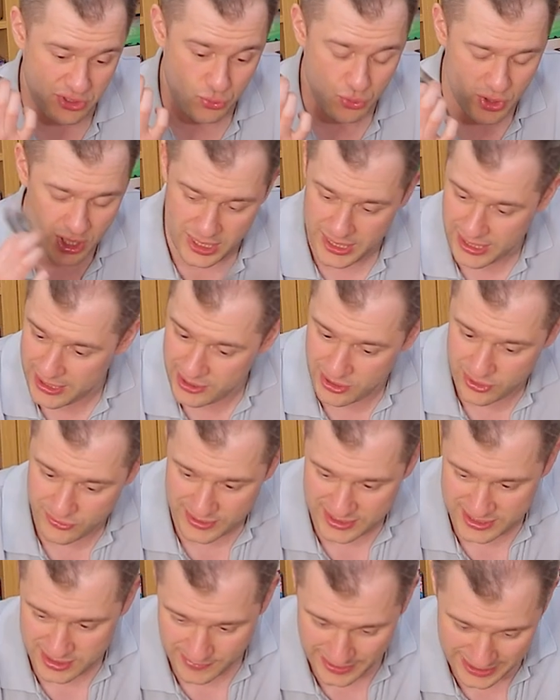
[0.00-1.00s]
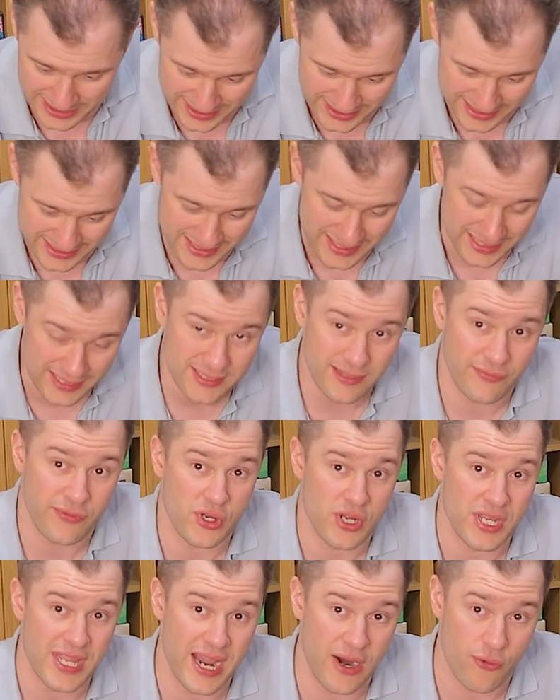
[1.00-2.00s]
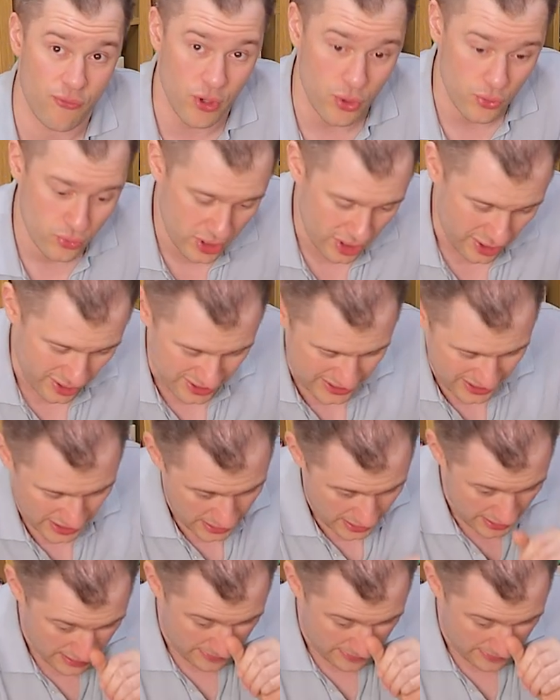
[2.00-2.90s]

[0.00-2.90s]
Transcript: Do not underestimate these things if you can get a roll card.